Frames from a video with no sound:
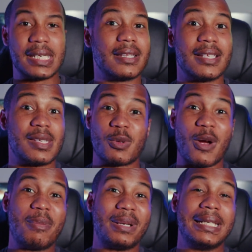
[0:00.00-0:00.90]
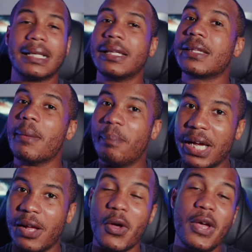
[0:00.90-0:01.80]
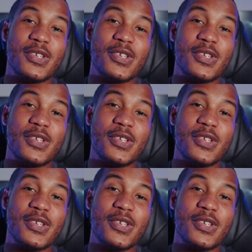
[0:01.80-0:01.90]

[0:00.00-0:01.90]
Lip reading: to hit the subscribe button and click the bell